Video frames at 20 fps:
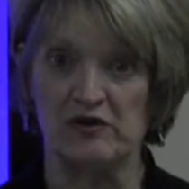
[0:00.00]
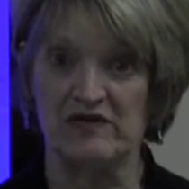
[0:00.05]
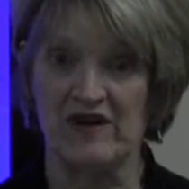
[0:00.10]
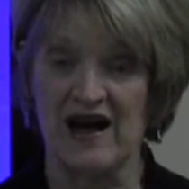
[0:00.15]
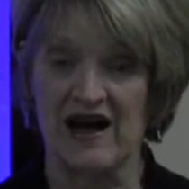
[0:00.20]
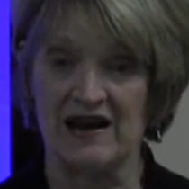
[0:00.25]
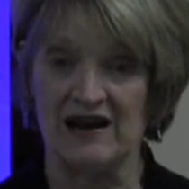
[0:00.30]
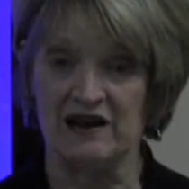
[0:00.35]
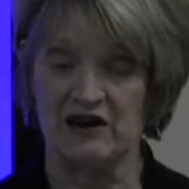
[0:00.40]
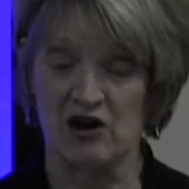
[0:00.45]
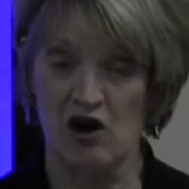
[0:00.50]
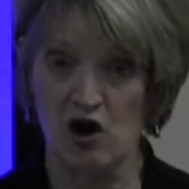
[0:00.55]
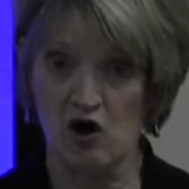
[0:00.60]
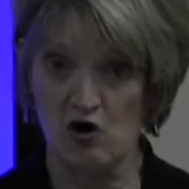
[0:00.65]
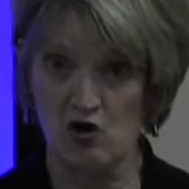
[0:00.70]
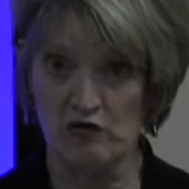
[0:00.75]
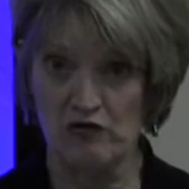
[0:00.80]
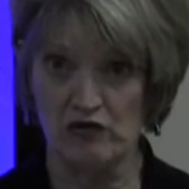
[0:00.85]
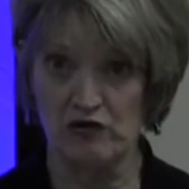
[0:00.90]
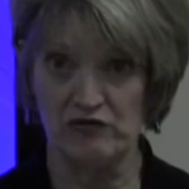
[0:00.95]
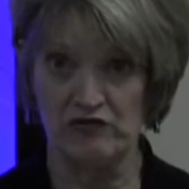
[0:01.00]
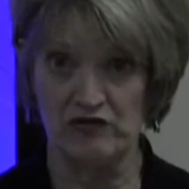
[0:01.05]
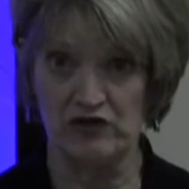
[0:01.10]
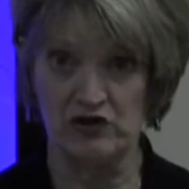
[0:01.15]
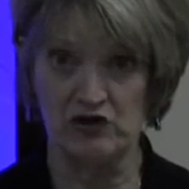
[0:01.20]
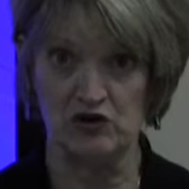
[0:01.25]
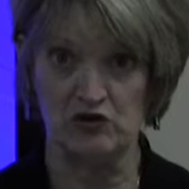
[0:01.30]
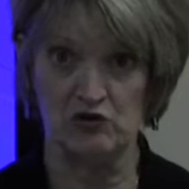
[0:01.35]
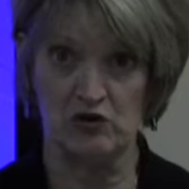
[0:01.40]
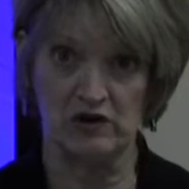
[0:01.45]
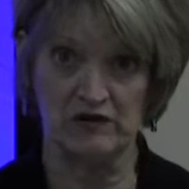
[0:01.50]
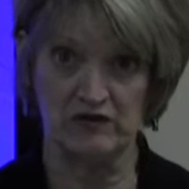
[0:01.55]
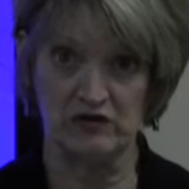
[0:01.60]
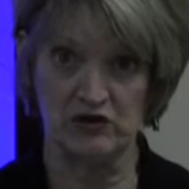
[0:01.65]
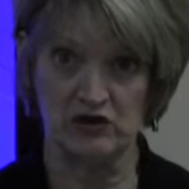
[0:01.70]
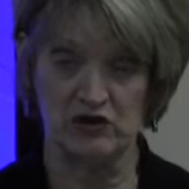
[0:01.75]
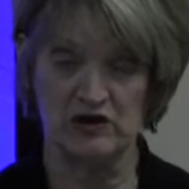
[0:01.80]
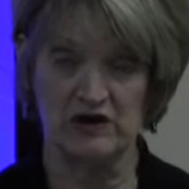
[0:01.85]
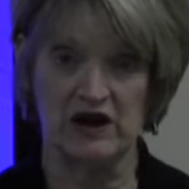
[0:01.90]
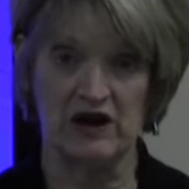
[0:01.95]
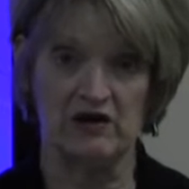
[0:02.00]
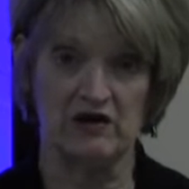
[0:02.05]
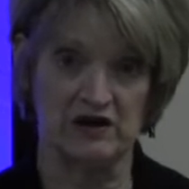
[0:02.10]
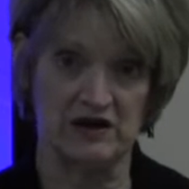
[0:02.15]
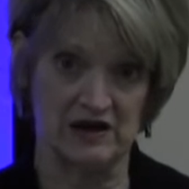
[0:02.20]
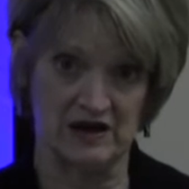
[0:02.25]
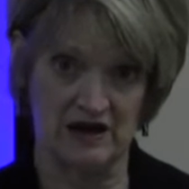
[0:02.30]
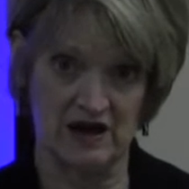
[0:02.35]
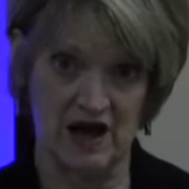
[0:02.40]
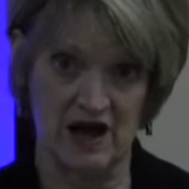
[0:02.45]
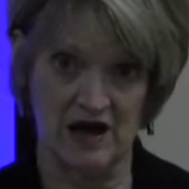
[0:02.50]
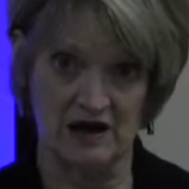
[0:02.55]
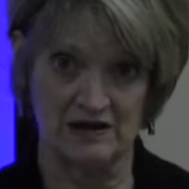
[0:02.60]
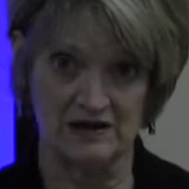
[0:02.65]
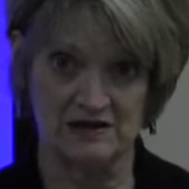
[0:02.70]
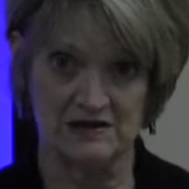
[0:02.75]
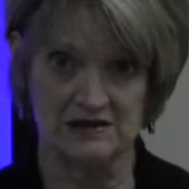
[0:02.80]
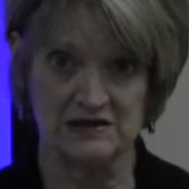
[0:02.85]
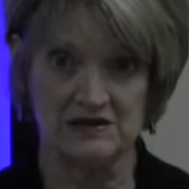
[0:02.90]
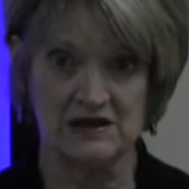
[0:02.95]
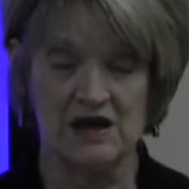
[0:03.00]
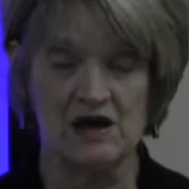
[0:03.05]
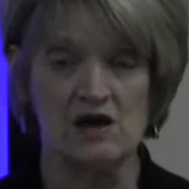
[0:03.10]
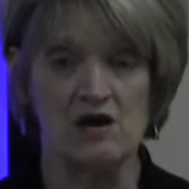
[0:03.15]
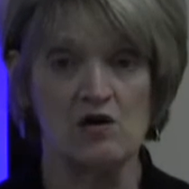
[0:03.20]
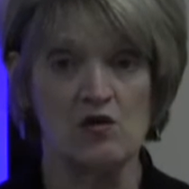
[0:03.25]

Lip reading: provide an overview of urinary incontinence.